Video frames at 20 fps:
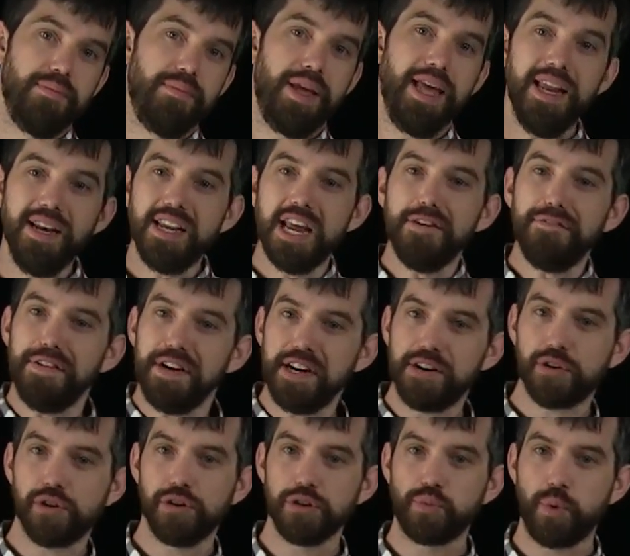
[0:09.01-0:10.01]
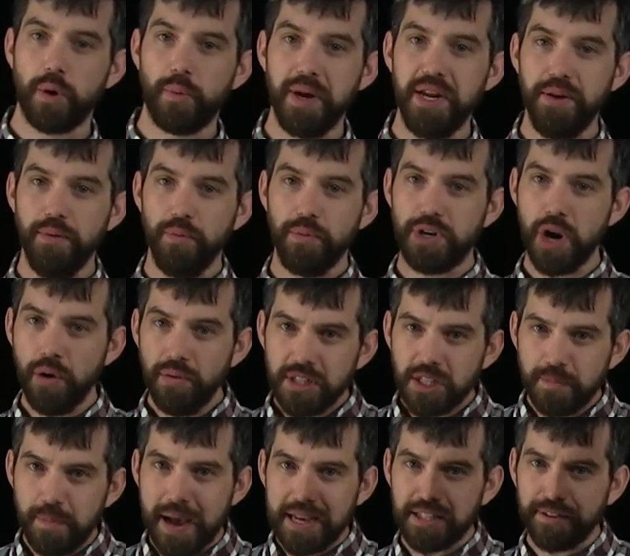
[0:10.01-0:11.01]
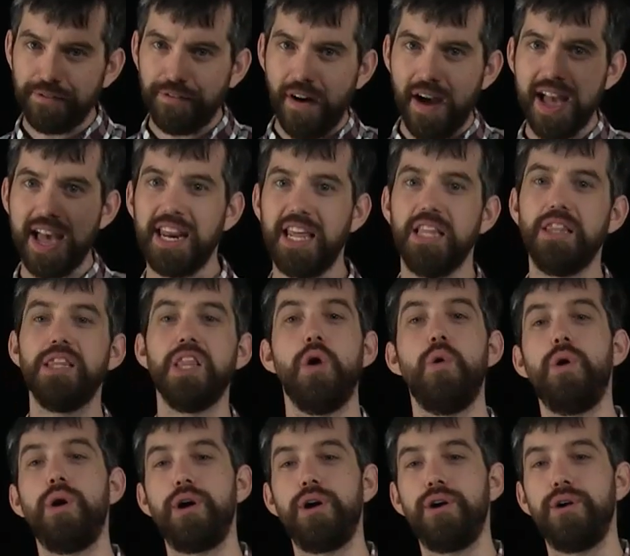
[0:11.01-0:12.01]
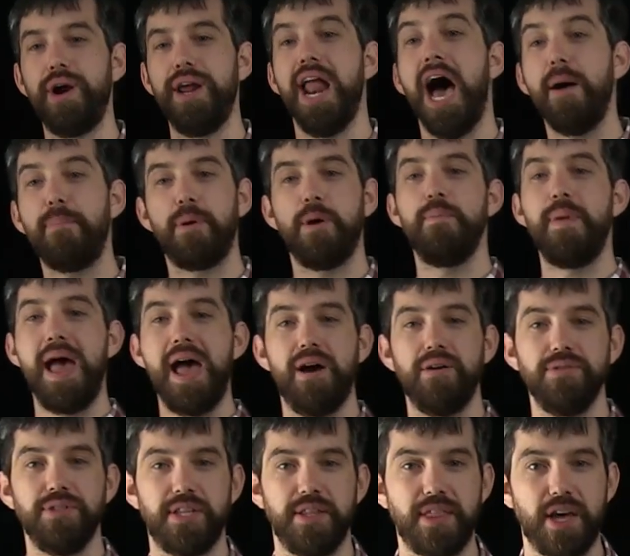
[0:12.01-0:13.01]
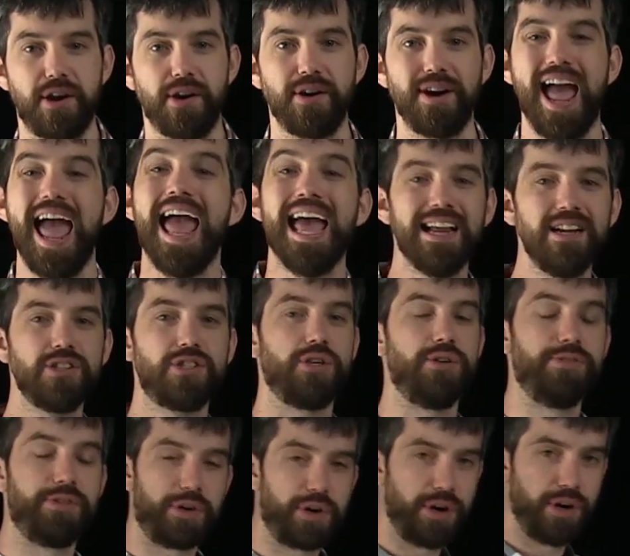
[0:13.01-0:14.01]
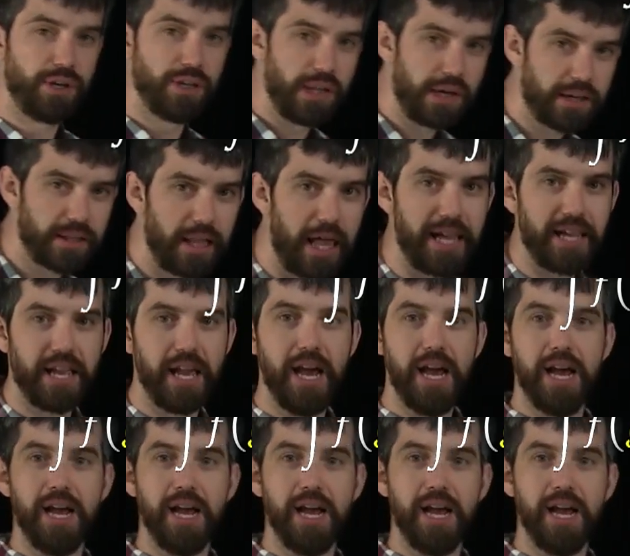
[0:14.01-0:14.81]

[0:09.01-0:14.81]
Indefinite integrals where we don't specify any lower and upper bounds, and that our answers are going to look like